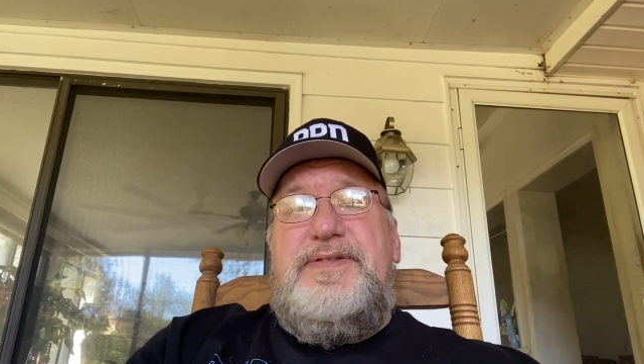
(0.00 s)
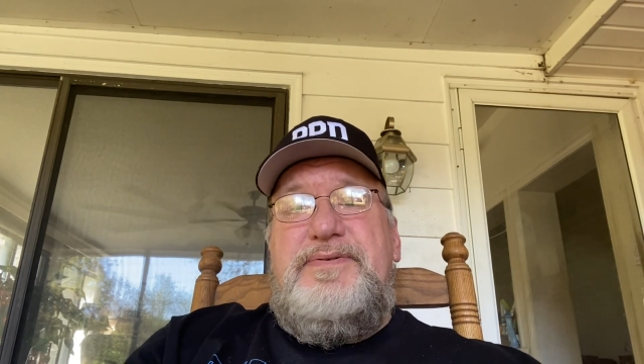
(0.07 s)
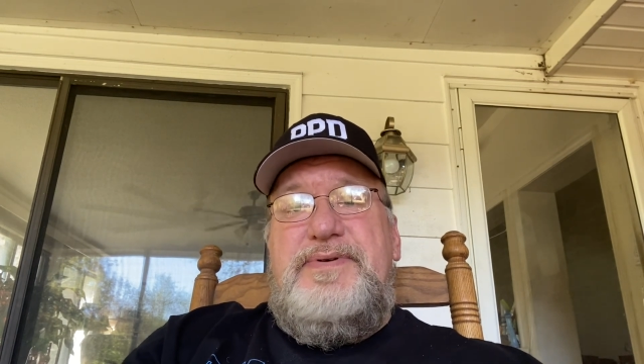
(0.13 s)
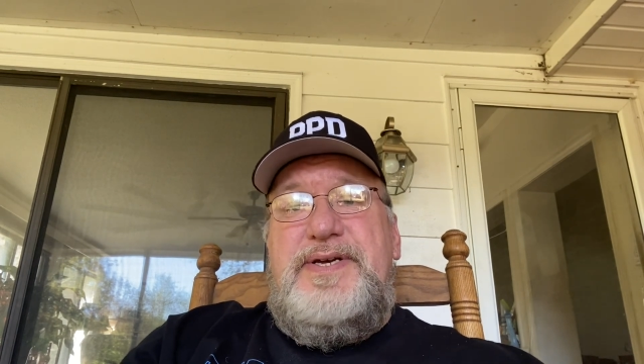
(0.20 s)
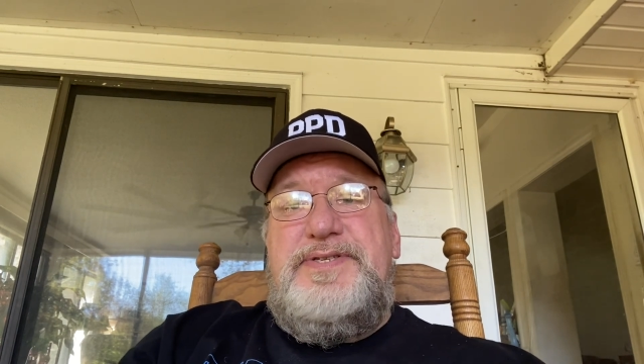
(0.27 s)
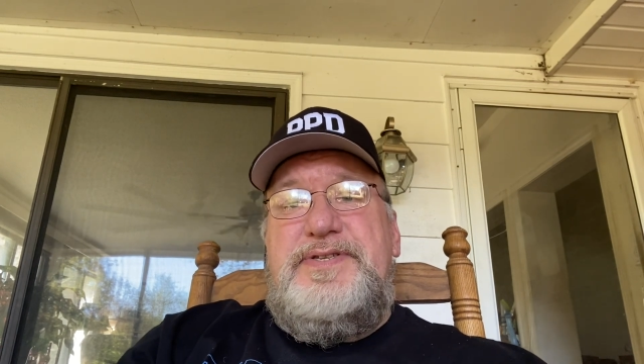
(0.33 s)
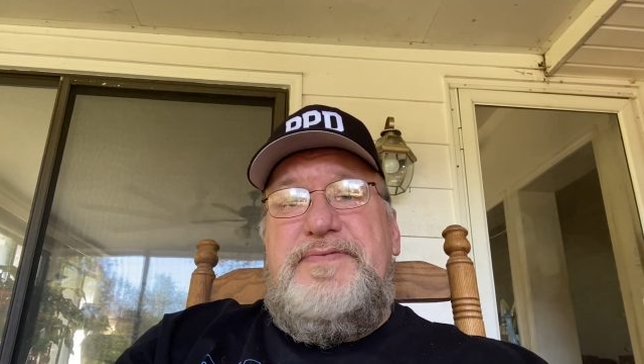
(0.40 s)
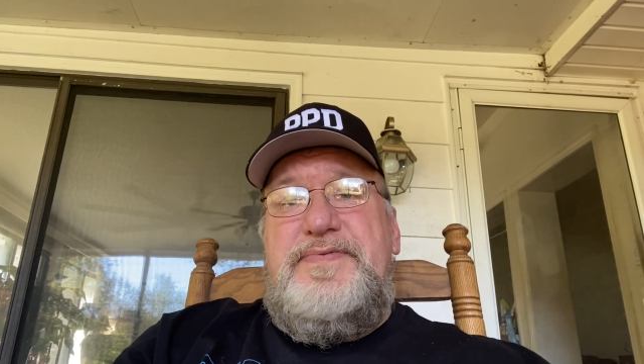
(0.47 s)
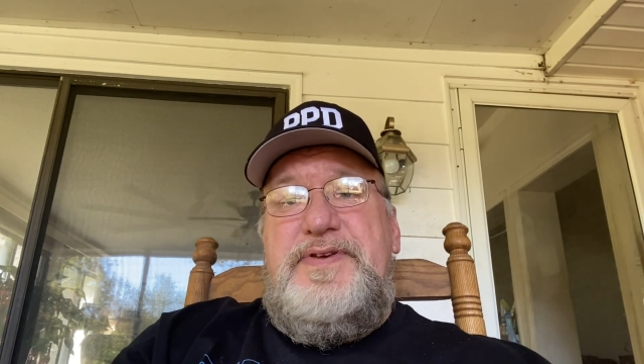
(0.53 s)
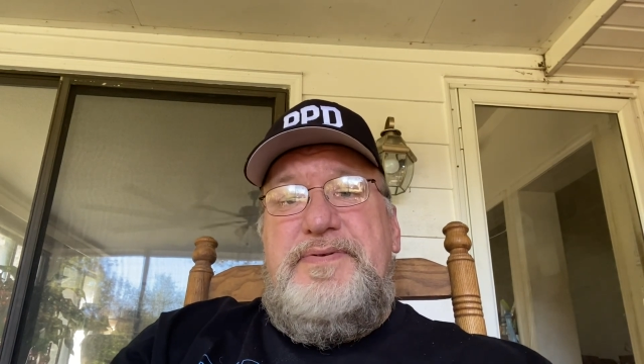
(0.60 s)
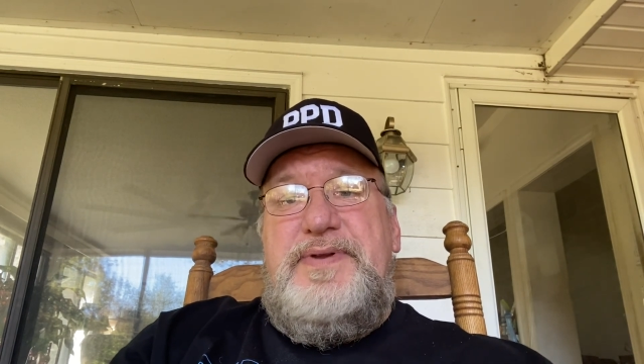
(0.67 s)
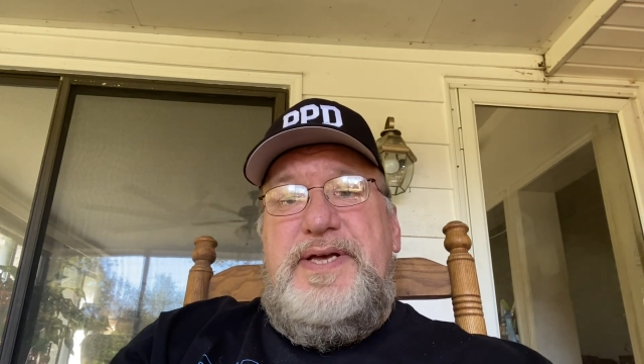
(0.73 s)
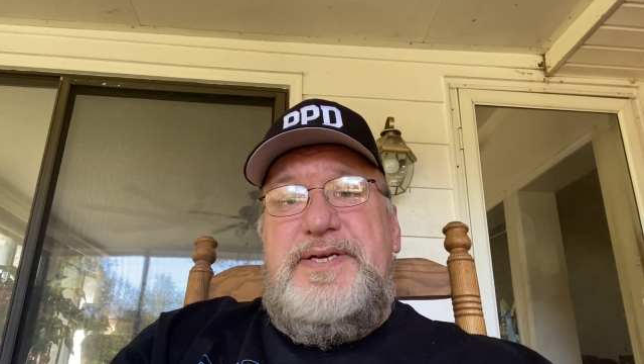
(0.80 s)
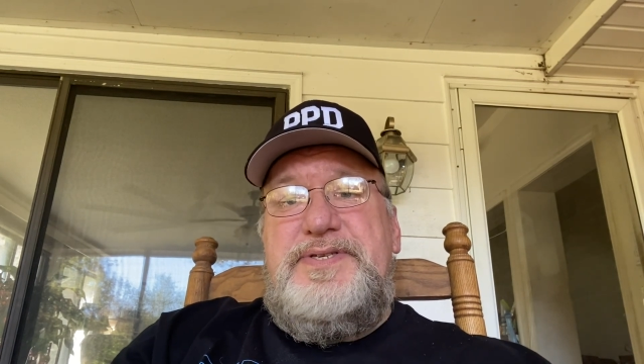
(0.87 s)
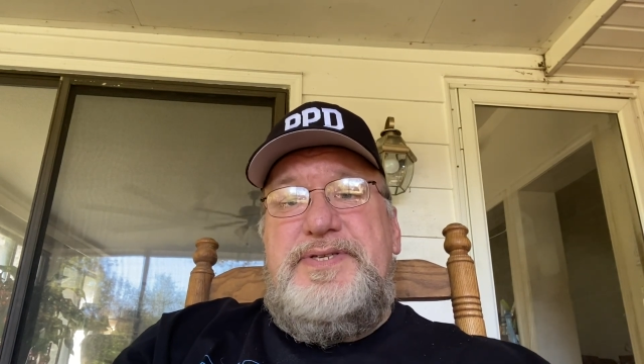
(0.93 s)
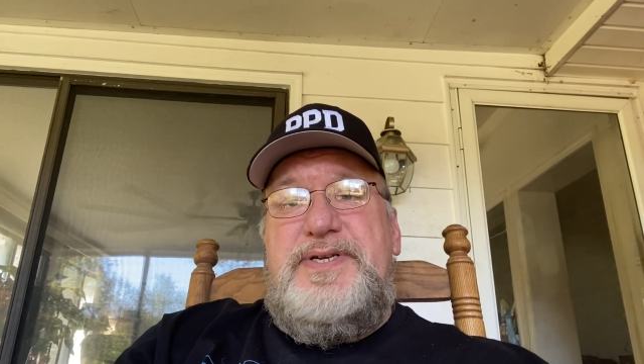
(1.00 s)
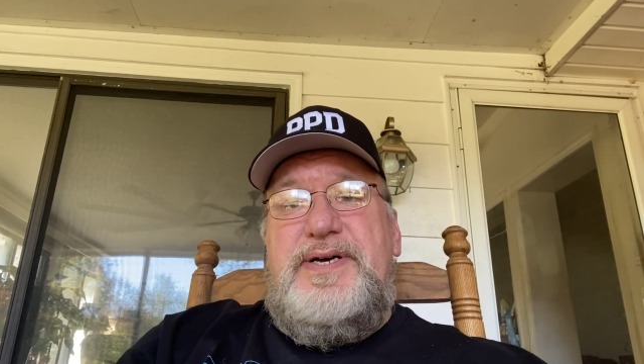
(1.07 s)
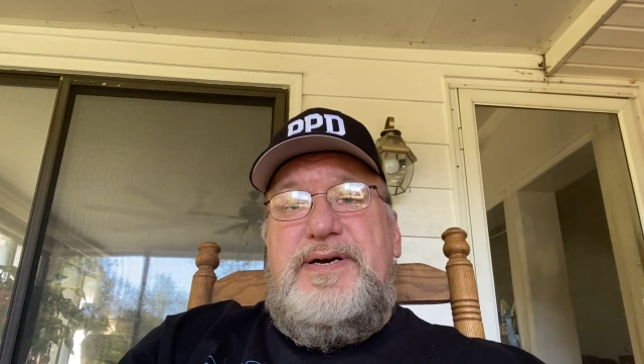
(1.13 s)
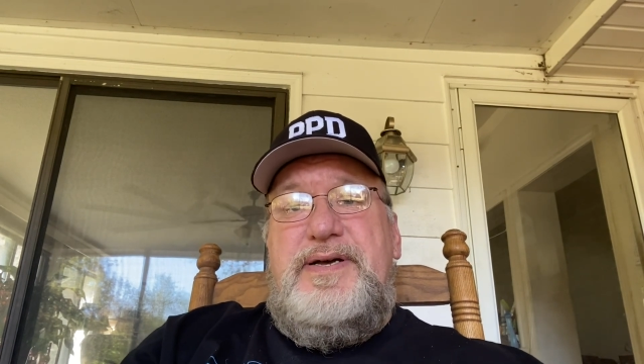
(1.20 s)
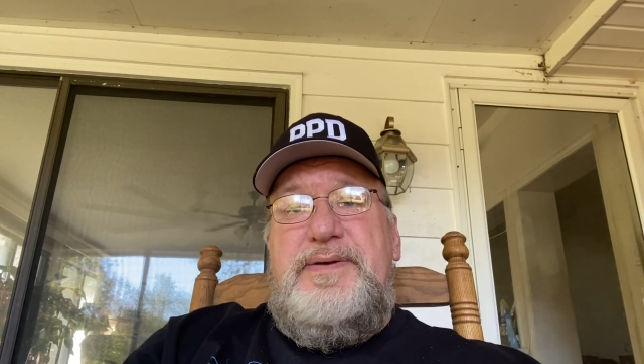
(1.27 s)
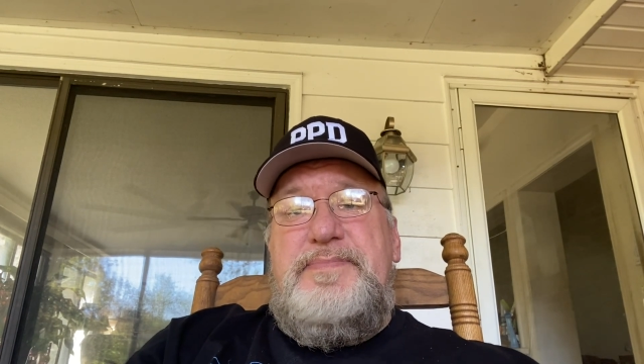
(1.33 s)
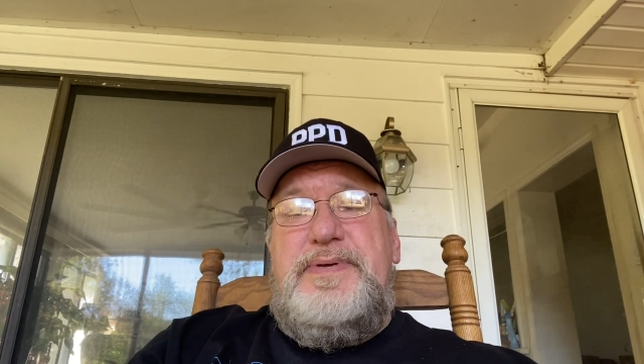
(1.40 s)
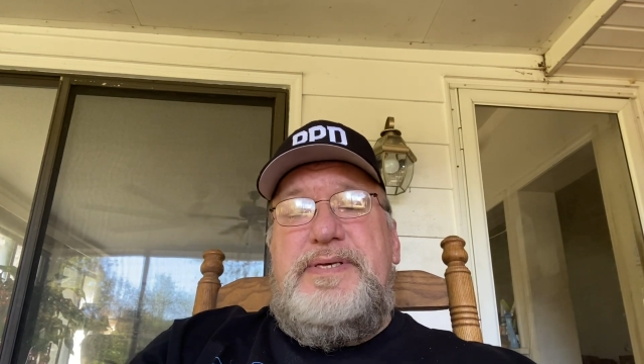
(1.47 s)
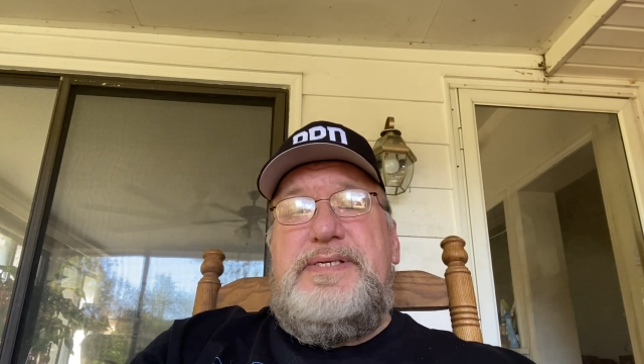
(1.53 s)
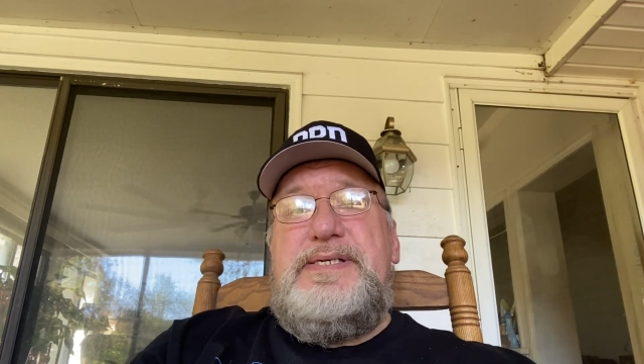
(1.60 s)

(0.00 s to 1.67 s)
the rest of you next time,